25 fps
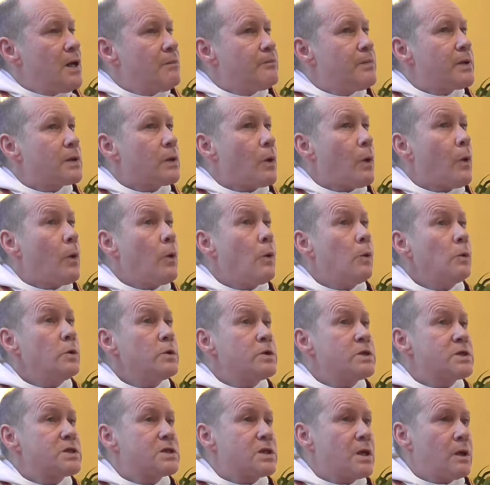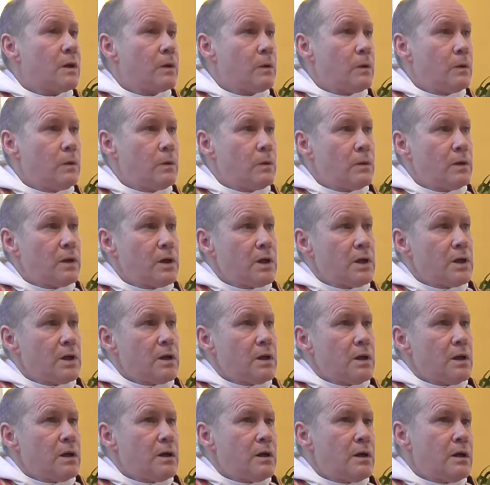but
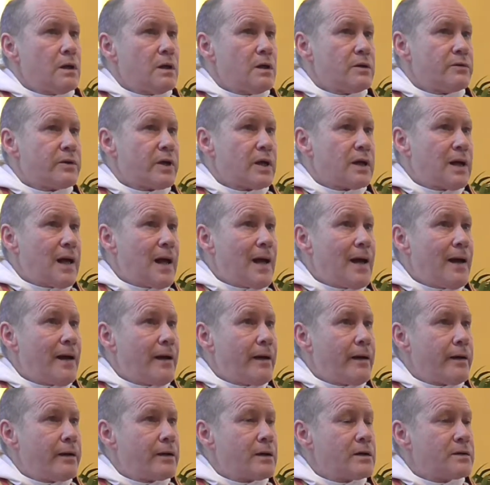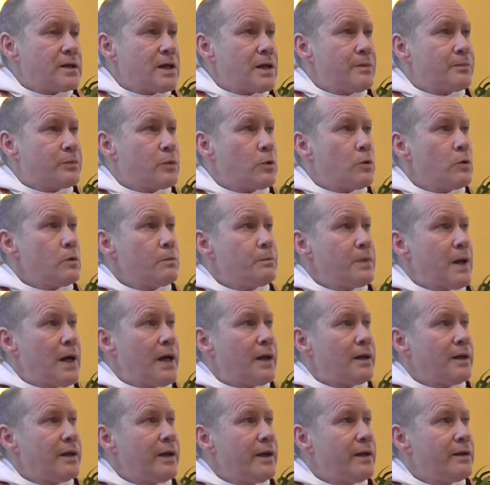also the land. They brought
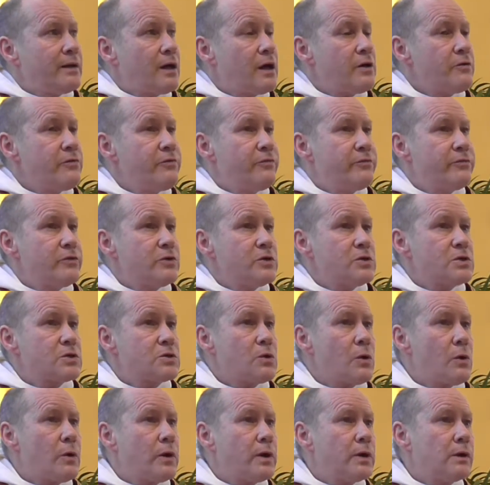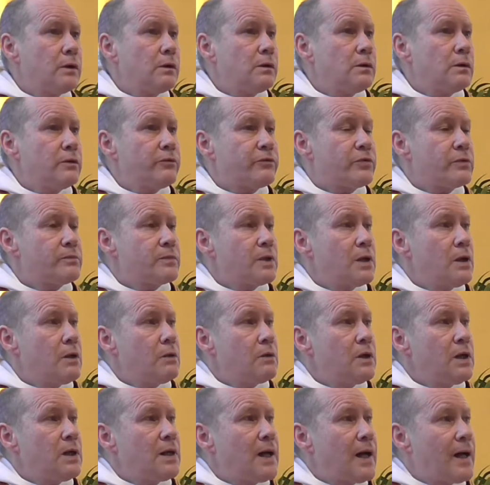back enough soil from the
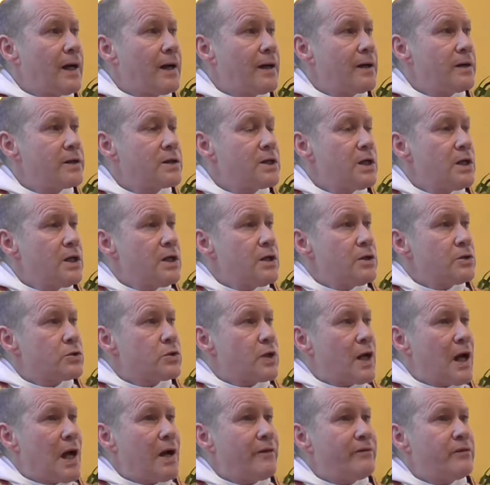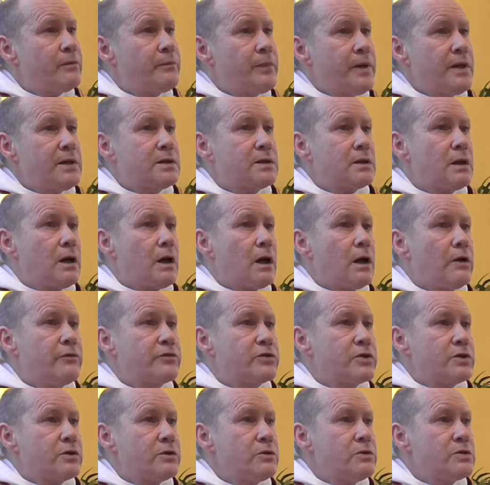Holy Land to have a bit
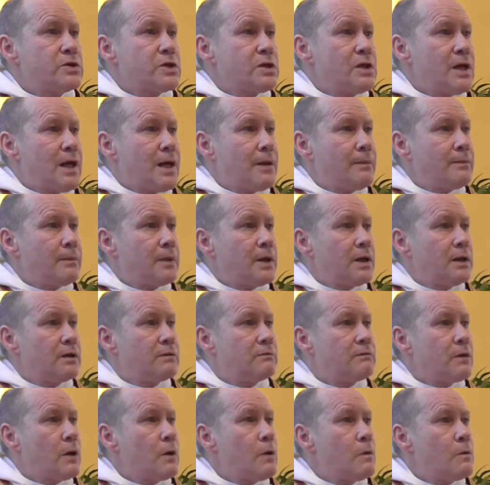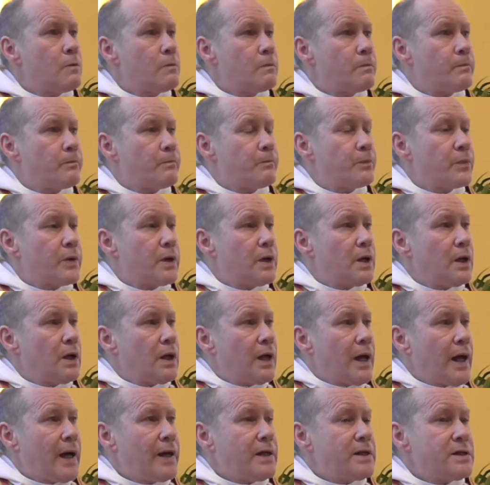of Jerusalem in Rome
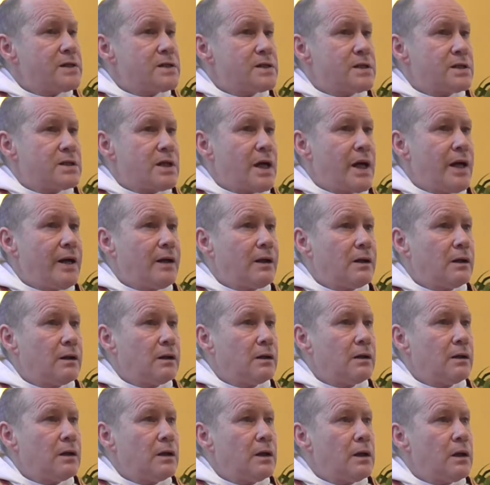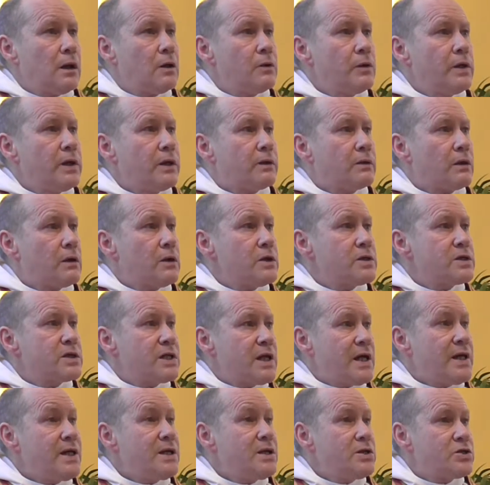hence the title Holy
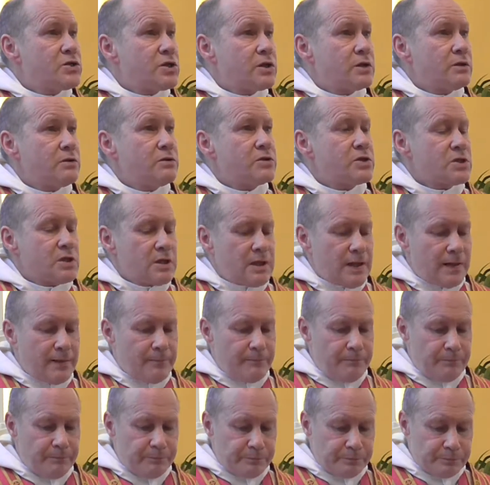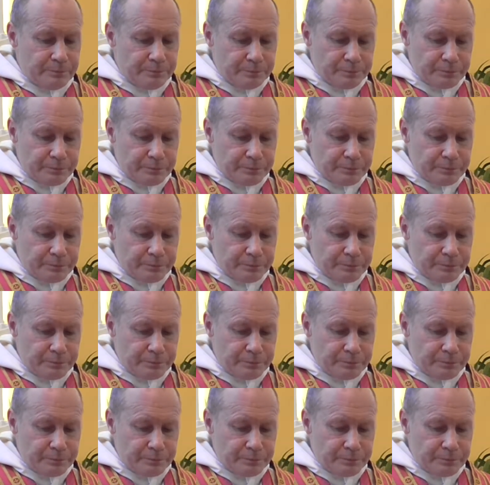Cross in Jerusalem.